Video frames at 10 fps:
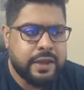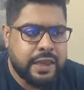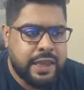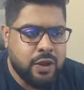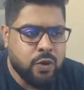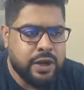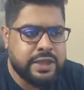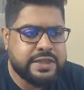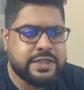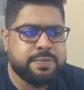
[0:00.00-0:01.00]
Q
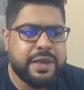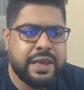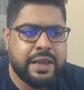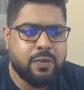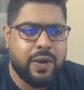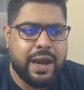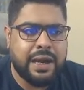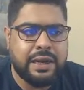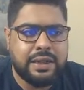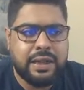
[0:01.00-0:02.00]
reaches B
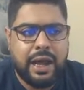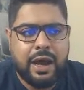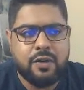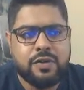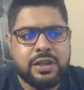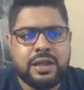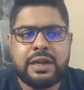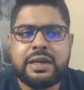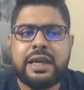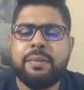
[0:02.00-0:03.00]
1 hour
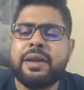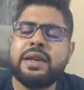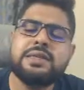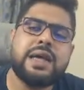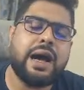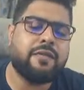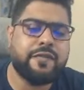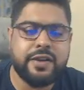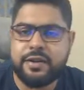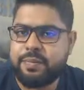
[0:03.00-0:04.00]
30 minutes
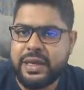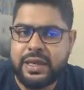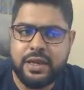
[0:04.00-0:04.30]
after P.